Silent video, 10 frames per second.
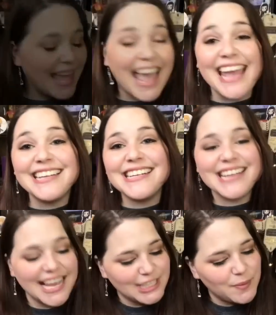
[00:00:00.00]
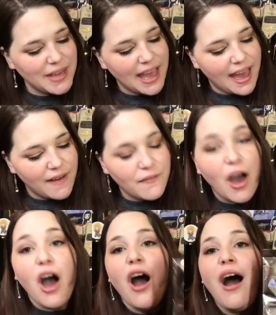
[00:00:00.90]
And next we have,
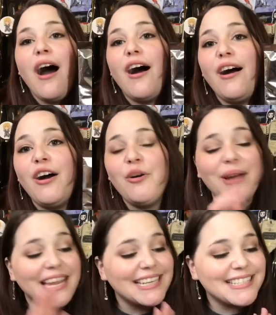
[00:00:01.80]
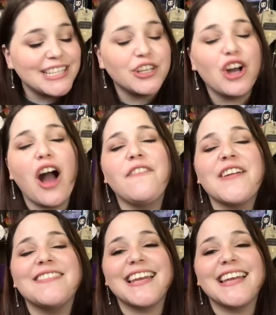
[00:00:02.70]
oh, it is their coffee.